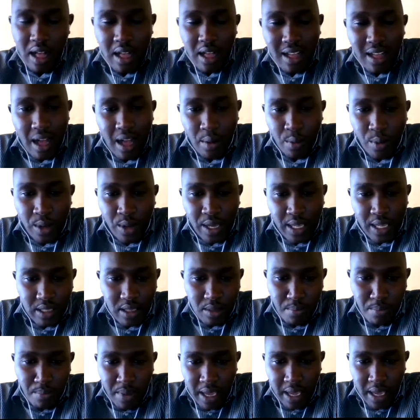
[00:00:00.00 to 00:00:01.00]
a waist
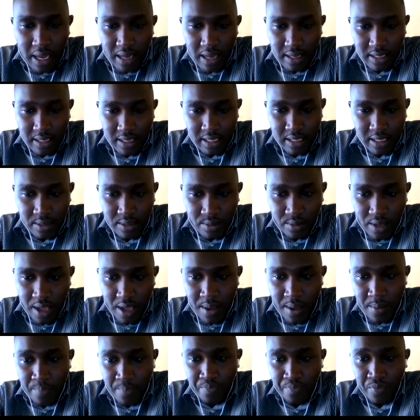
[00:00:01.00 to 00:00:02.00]
belt,
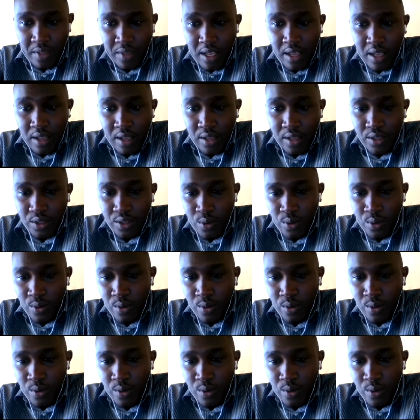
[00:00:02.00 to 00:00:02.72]
okay? So